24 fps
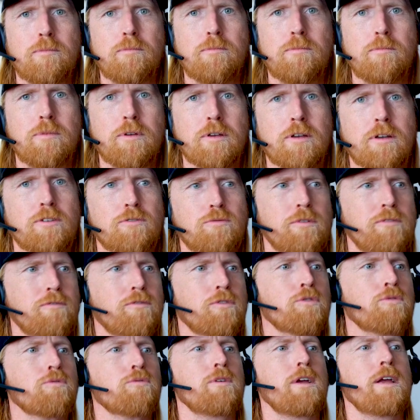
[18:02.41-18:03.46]
because
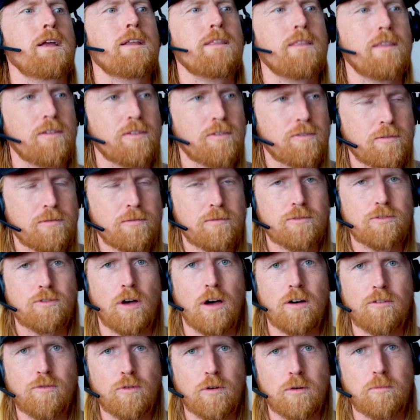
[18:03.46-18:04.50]
we've created this
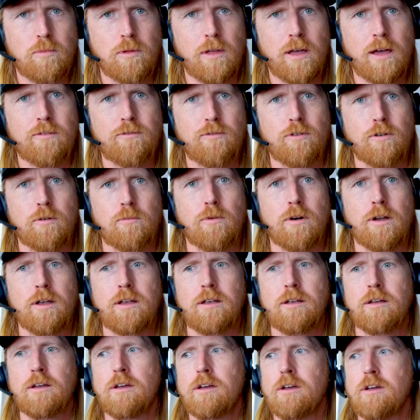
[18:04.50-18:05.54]
software platform,
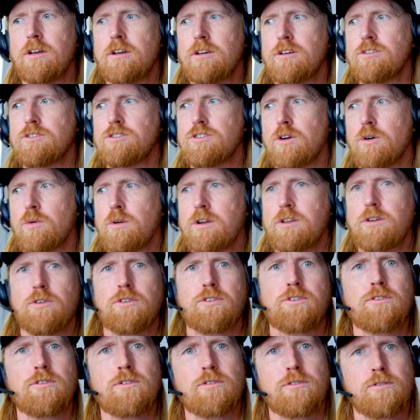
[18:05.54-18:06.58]
right? So when
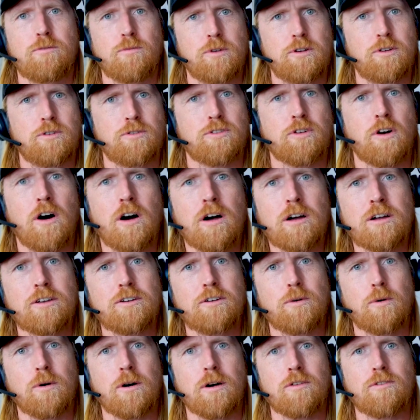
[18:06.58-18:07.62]
you're
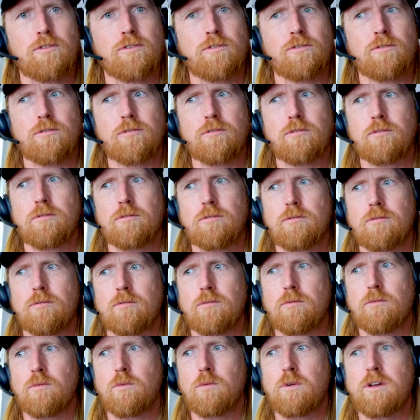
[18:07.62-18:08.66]
talking to us,
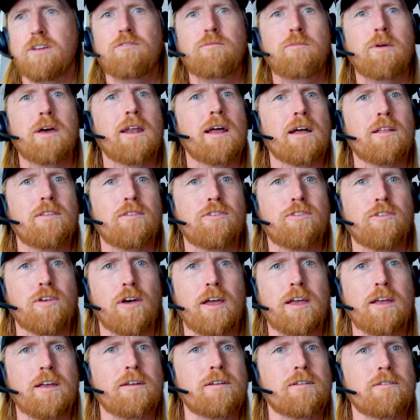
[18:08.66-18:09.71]
we've been on
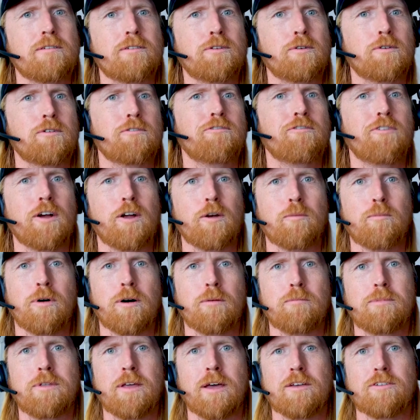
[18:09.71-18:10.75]
site doing fire
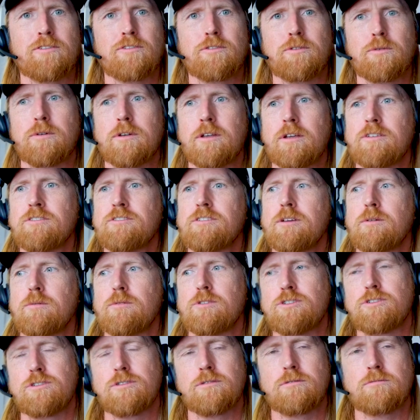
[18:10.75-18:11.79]
pump tests, doing
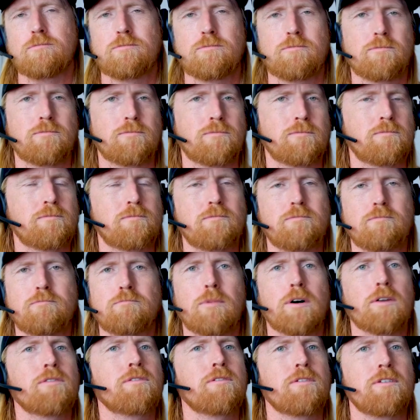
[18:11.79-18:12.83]
extinguisher
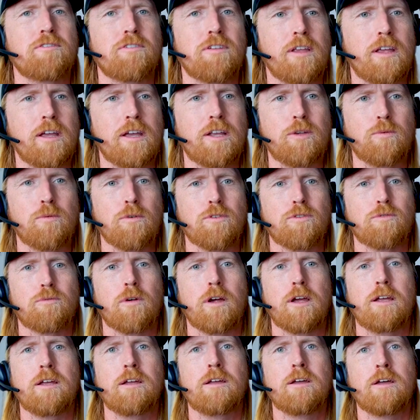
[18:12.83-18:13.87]
monthlies and annuals,
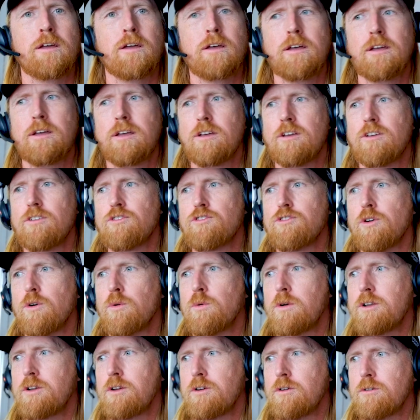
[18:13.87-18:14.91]
right?
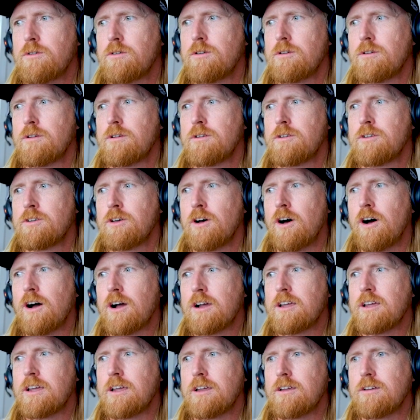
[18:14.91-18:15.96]
So when you're
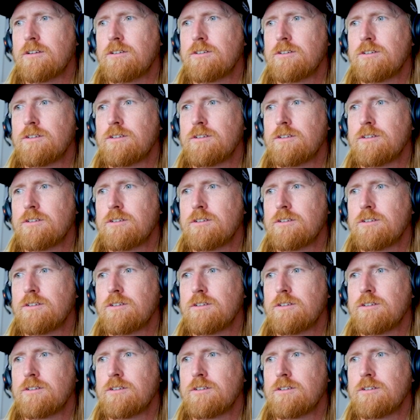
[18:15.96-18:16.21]
talking,